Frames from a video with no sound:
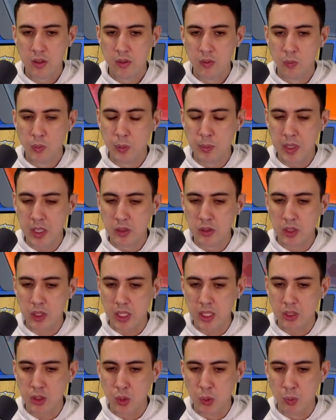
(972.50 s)
we'll be
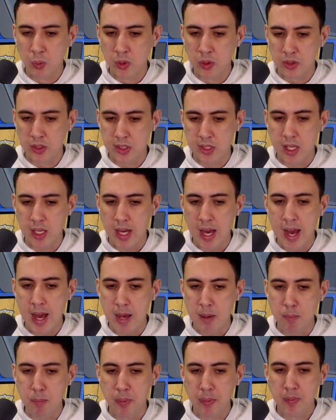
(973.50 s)
looking towards the
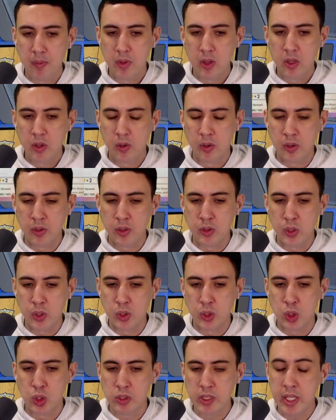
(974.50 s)
Cape on a
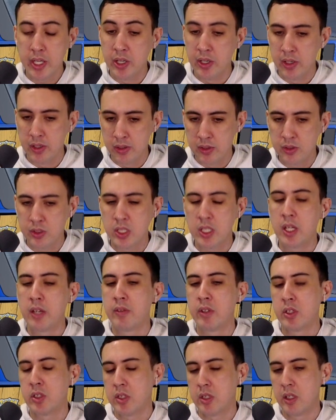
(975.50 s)
Dodrio to give
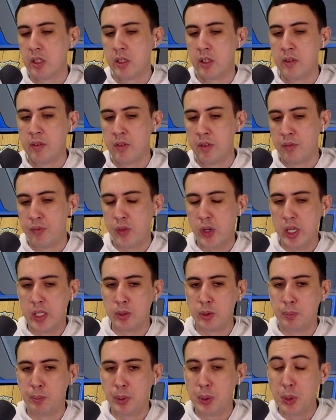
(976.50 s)
us the
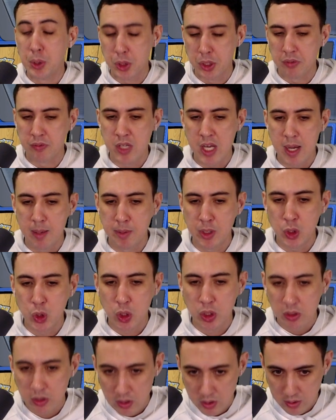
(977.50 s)
final push of damage
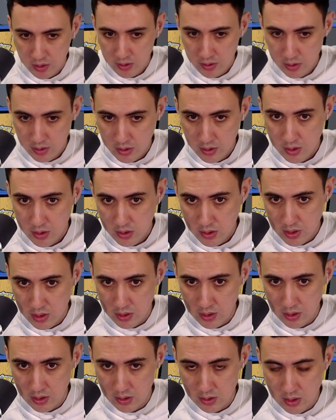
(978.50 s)

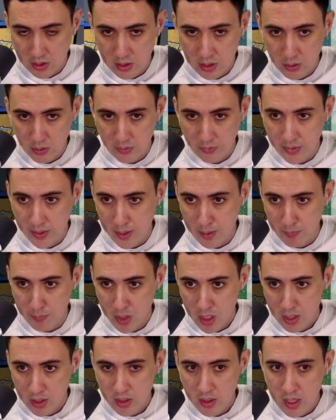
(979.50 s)
to deal with them.
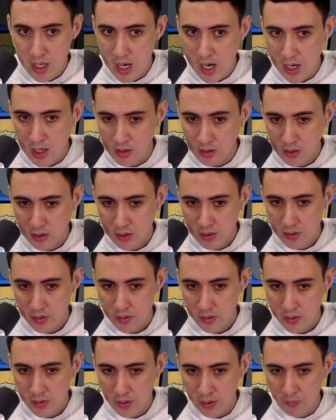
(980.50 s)
Now,
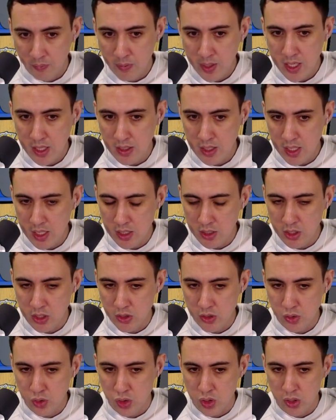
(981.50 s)
we need to
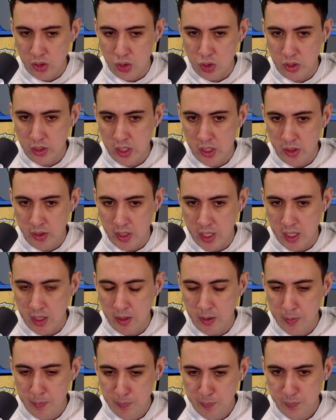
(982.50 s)
use Dodrio
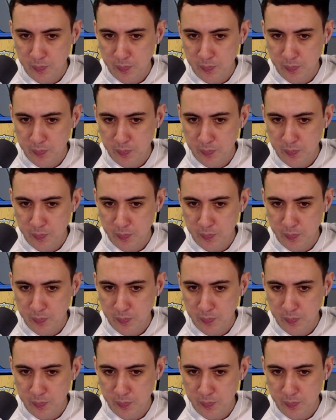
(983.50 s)
here.